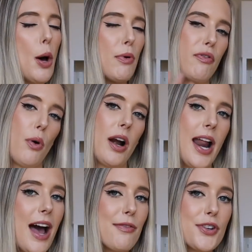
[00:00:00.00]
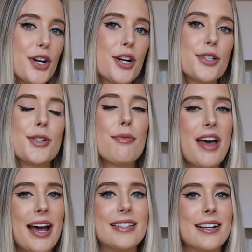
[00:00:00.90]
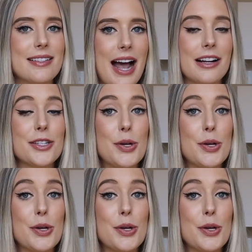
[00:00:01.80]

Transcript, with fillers: before and after. So that is exactly